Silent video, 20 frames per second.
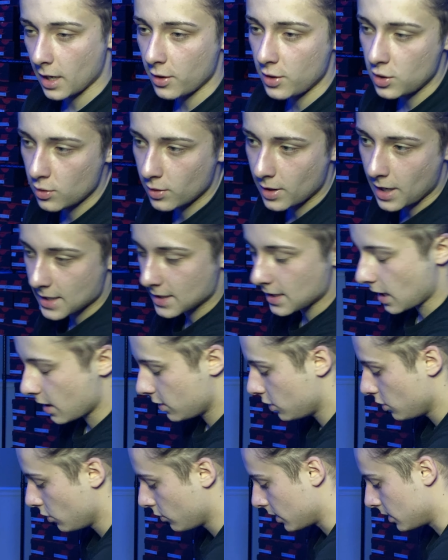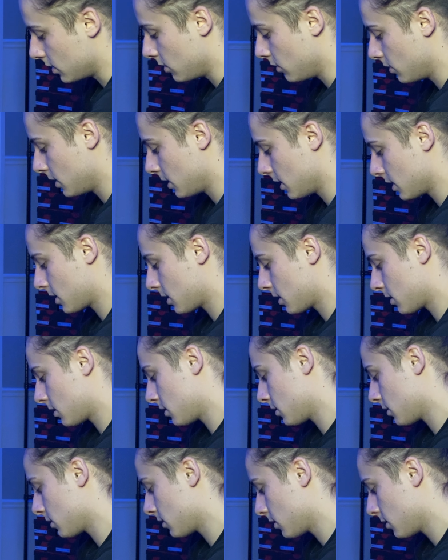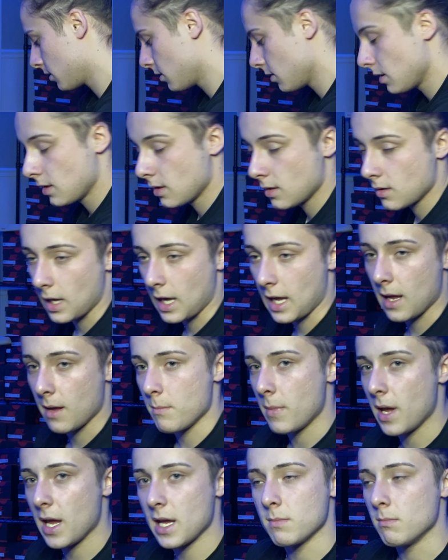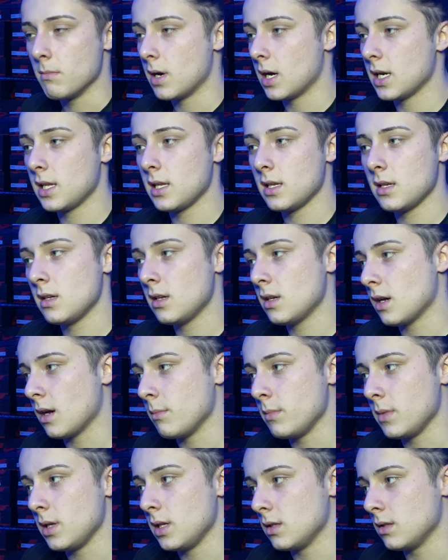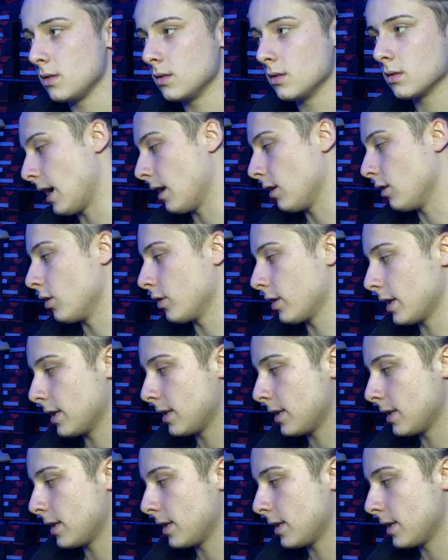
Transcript: you guys how you can do this and make money. I mean, how long it